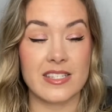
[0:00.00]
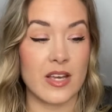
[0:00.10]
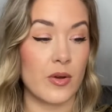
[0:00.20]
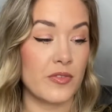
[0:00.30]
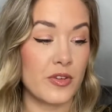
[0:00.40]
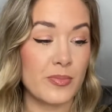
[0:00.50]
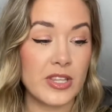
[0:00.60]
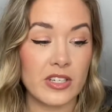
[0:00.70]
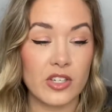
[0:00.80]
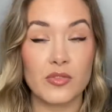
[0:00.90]
So if you've been
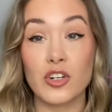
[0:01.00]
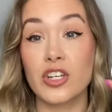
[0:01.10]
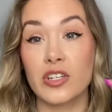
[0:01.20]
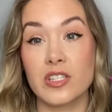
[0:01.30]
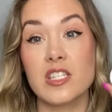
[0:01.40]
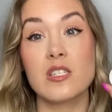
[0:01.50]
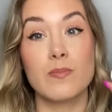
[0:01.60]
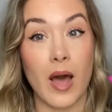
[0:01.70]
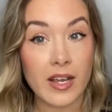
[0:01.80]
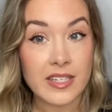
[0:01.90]
looking for a good
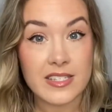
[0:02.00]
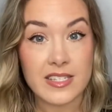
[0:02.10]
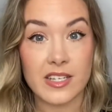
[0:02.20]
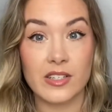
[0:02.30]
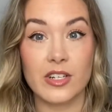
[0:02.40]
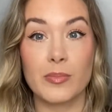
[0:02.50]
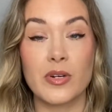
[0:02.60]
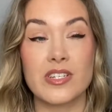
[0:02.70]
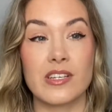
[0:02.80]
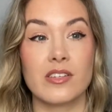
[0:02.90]
spot concealer,
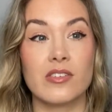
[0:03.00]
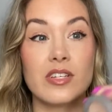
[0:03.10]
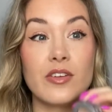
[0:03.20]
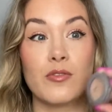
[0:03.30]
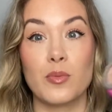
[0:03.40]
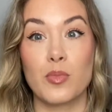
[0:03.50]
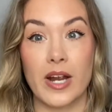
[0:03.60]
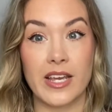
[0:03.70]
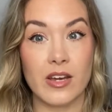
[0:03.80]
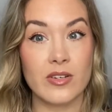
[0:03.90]
particularly for
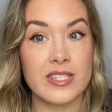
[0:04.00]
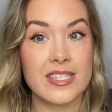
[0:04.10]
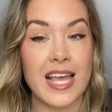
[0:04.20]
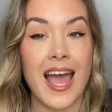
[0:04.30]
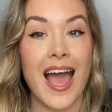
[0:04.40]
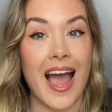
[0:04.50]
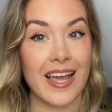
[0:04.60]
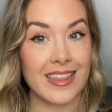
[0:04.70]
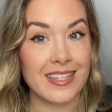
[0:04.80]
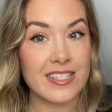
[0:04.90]
breakouts, I
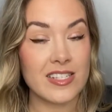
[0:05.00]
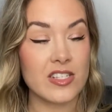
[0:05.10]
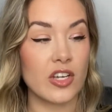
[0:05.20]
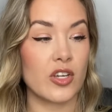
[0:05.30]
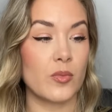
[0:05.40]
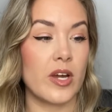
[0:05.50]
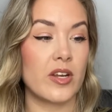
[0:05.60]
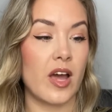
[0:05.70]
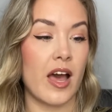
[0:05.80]
think this is a good one.